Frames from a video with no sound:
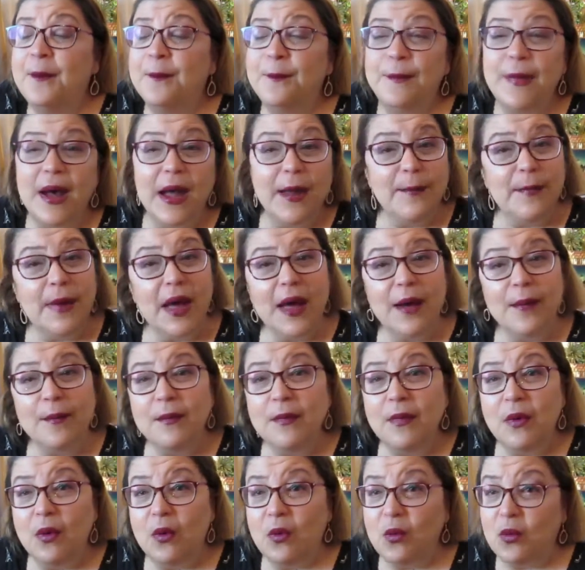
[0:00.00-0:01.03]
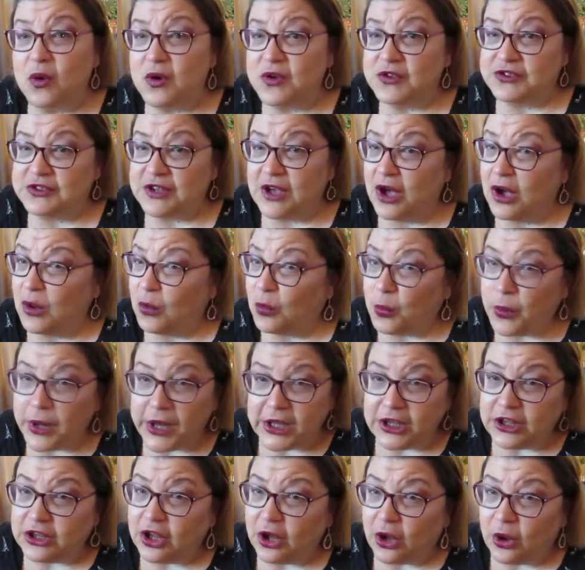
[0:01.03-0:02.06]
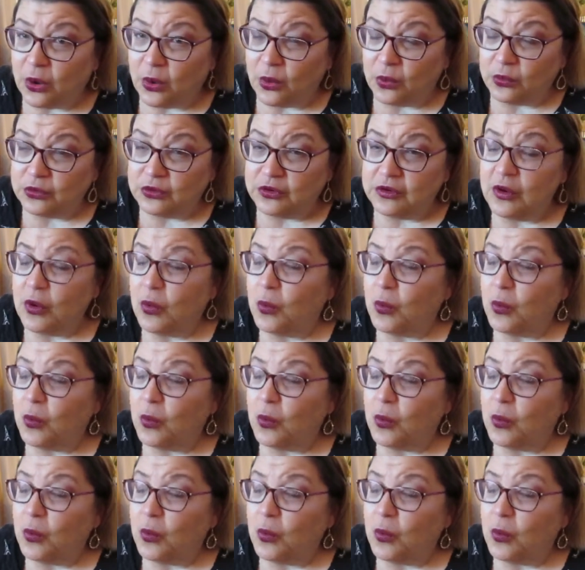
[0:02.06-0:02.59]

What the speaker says: My mom was widowed